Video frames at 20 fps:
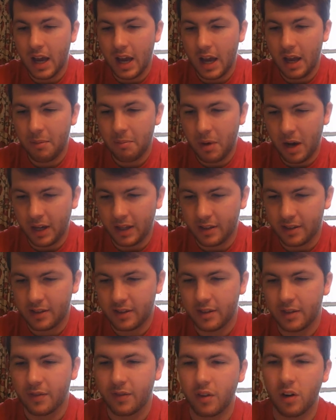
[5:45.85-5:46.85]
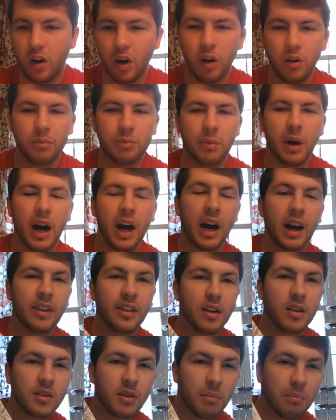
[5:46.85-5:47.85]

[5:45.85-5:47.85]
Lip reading: and mice. Oh my, there's a